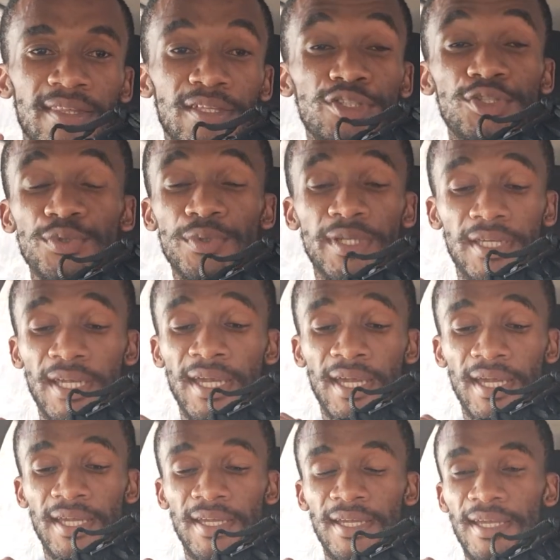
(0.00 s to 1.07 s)
shoe
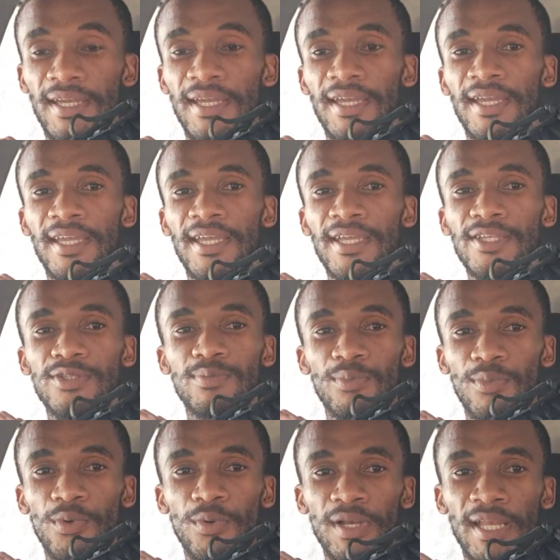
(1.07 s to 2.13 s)
here is
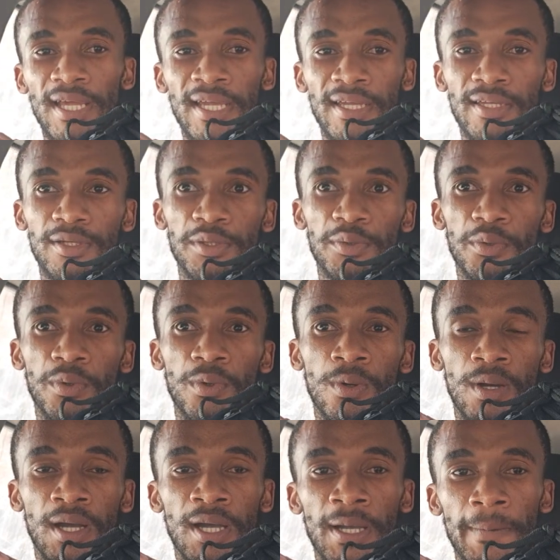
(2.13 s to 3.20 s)
more like
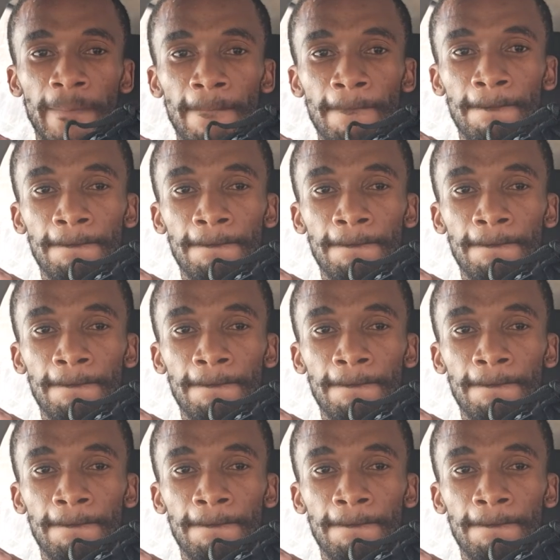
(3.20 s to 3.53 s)
the